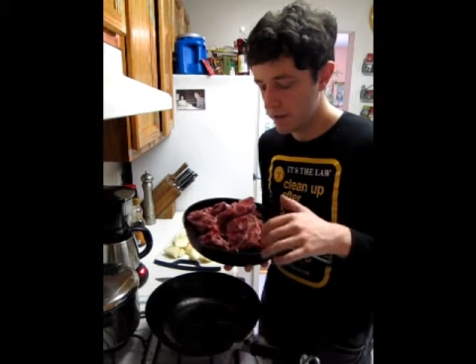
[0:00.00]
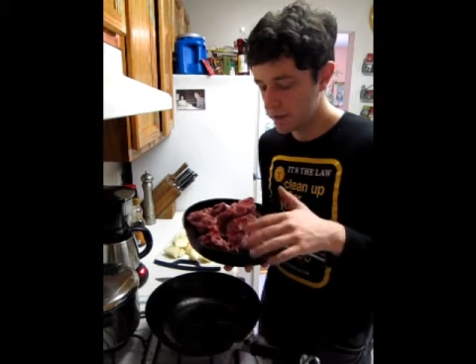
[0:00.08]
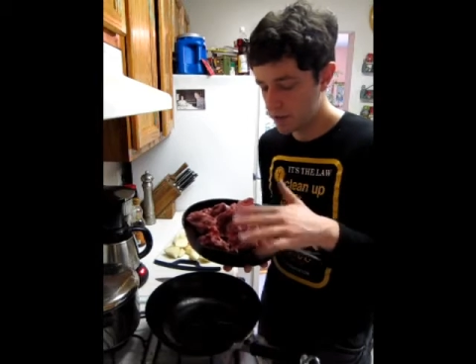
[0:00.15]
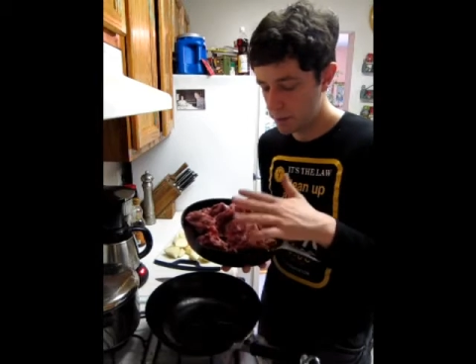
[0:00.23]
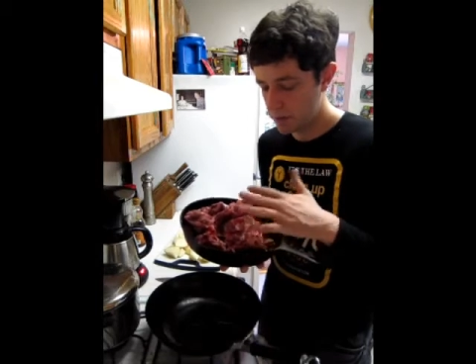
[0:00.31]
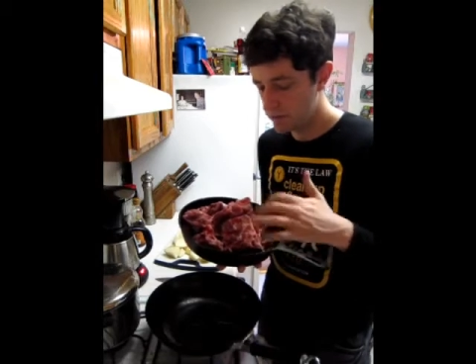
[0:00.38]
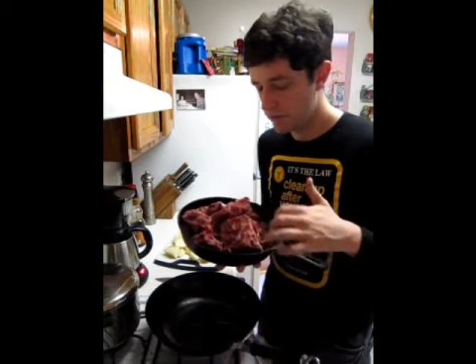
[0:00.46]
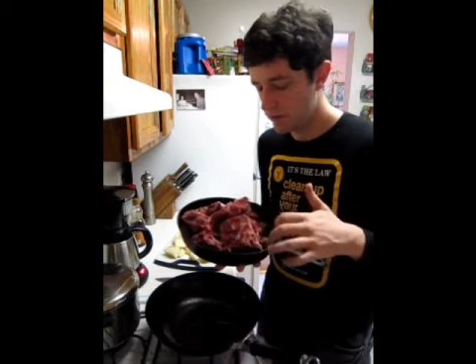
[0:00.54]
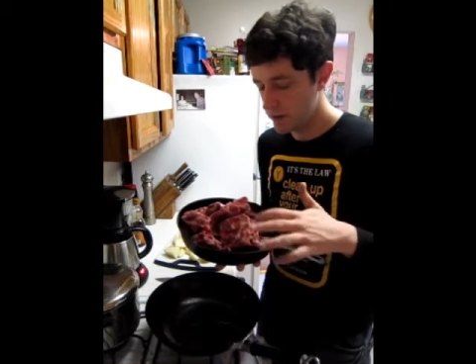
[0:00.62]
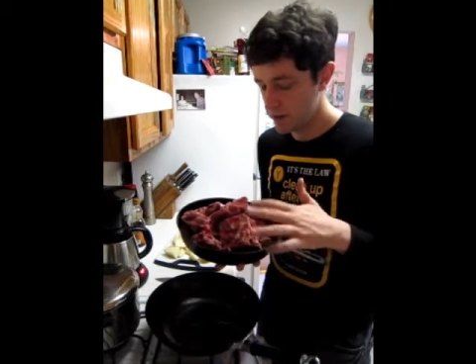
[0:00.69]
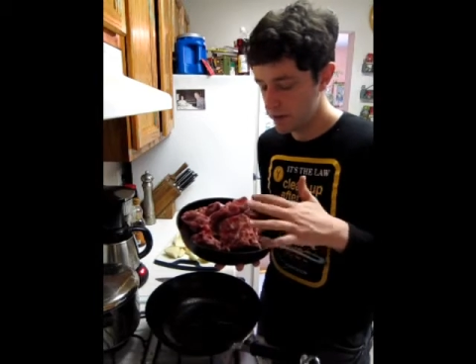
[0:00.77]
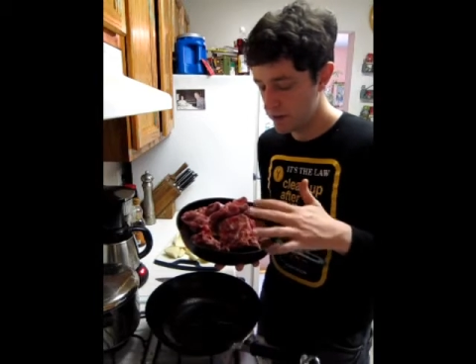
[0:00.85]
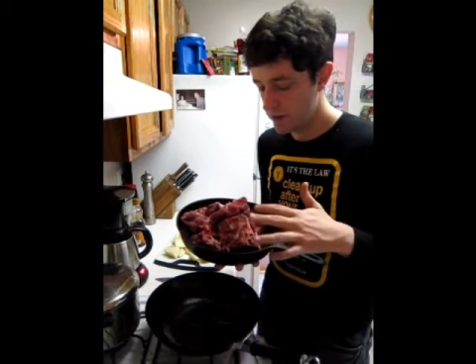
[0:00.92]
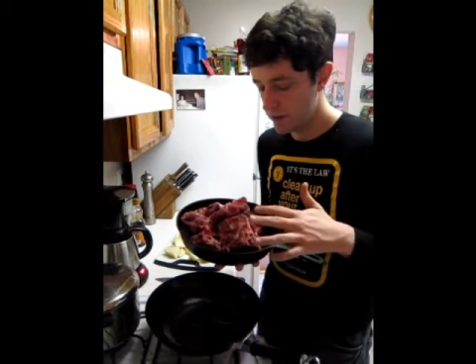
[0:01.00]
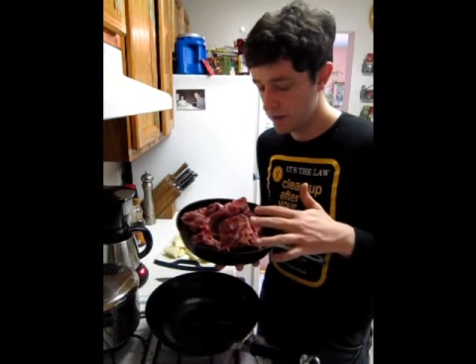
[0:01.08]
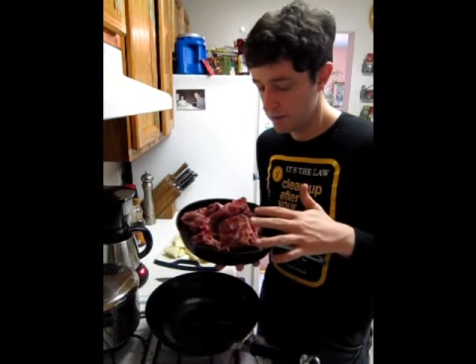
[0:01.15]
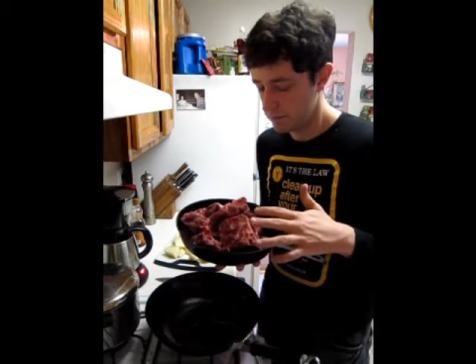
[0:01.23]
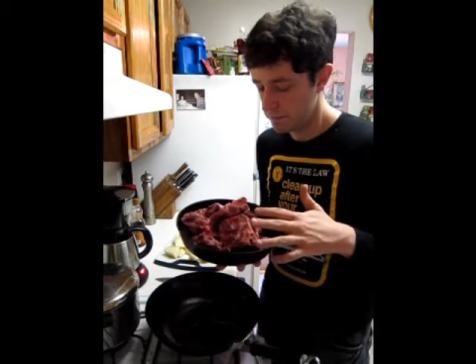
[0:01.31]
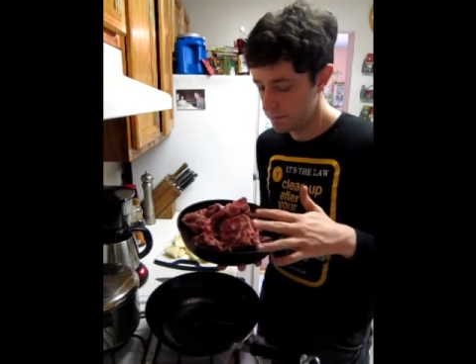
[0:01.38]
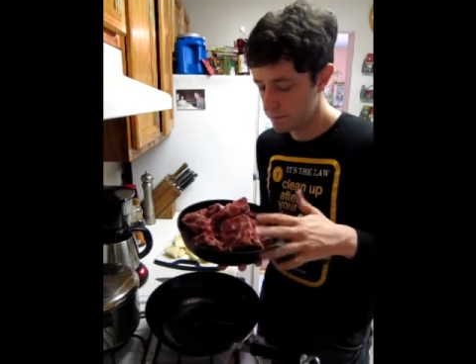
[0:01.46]
some of
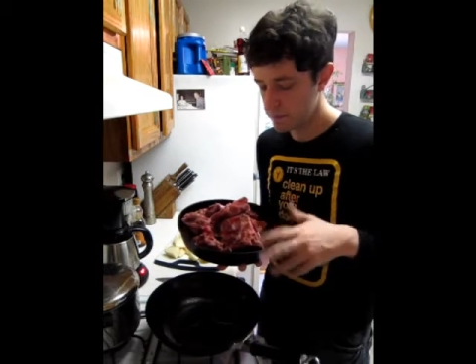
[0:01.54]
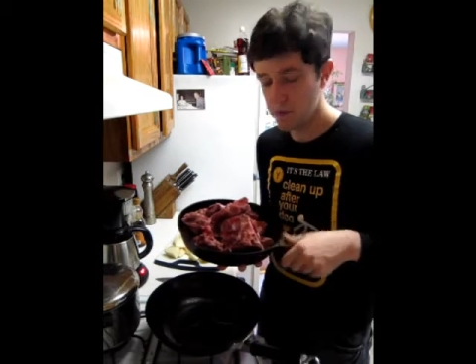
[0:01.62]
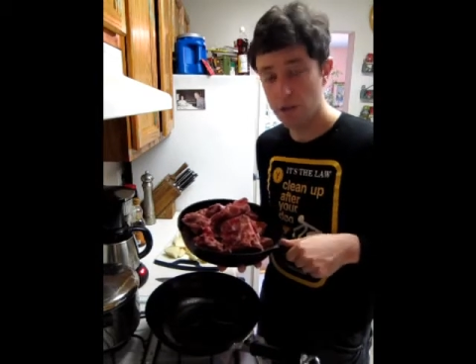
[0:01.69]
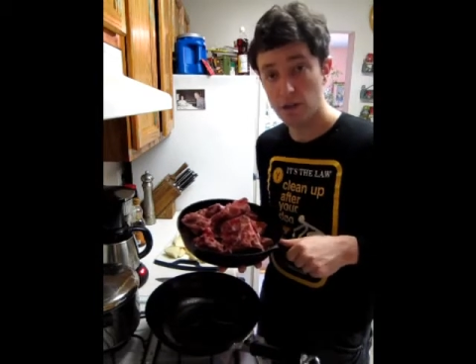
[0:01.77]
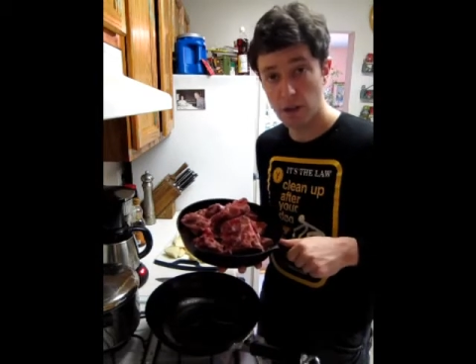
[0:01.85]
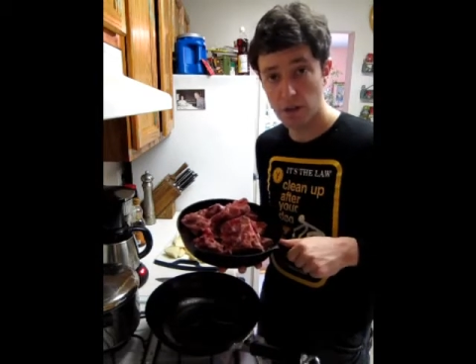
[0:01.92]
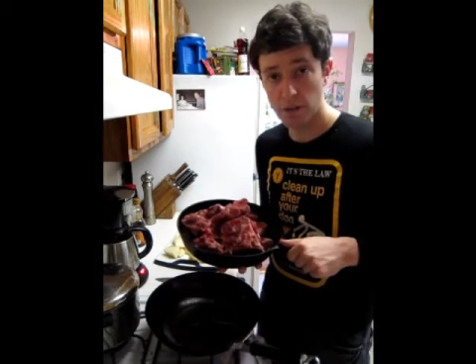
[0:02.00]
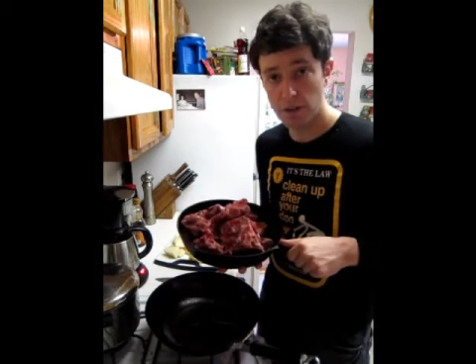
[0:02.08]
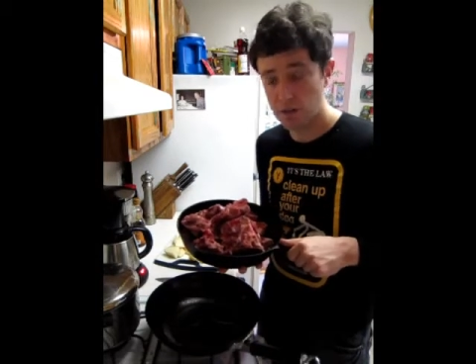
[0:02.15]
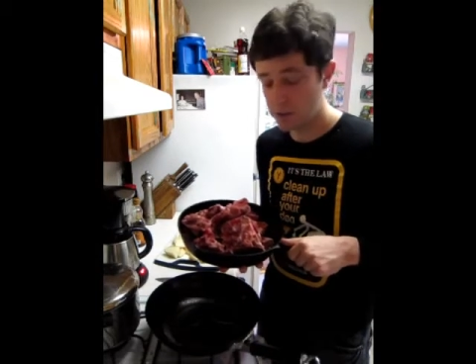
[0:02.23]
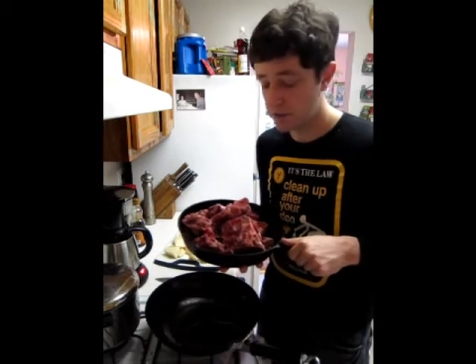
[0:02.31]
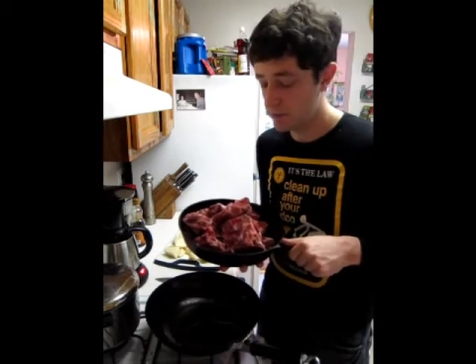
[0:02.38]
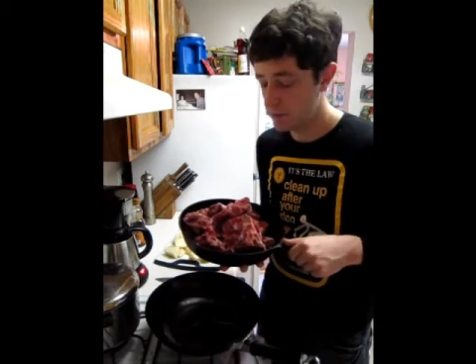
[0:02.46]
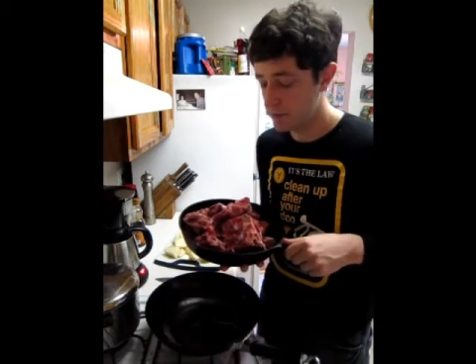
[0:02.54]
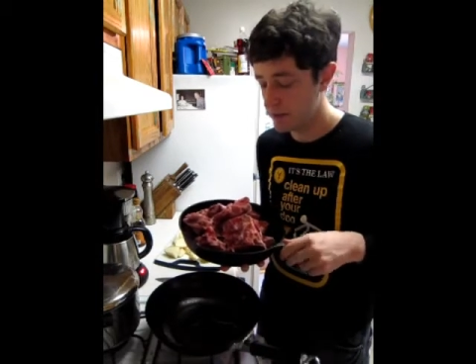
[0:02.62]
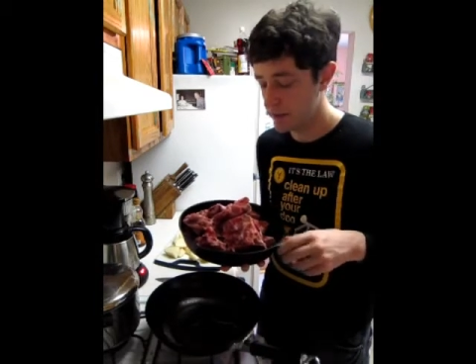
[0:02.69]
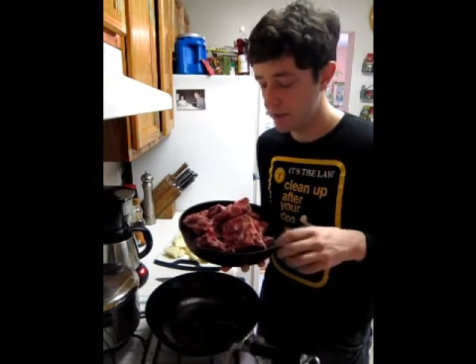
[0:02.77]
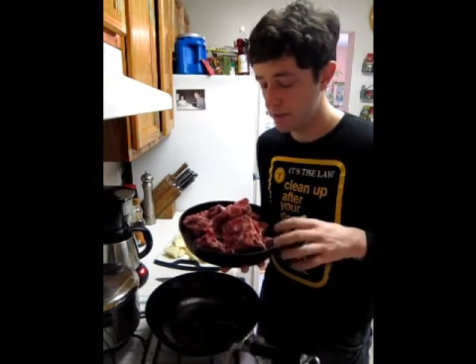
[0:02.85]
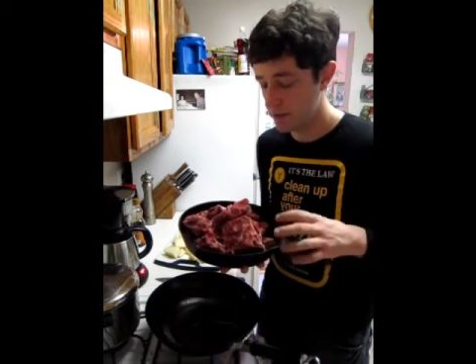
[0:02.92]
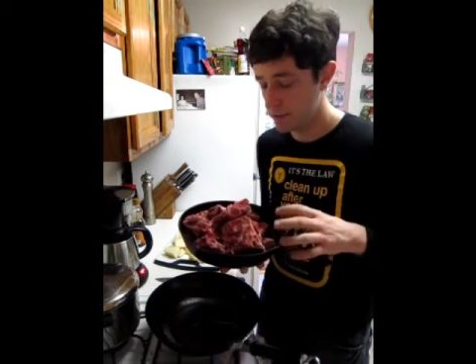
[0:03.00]
the nervous system in
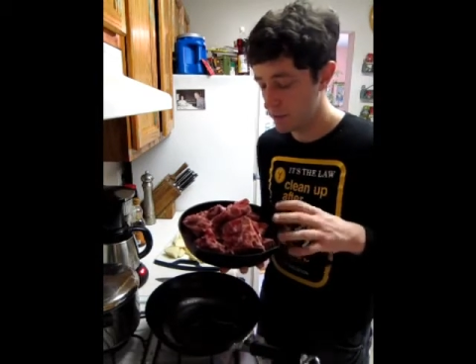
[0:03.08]
here,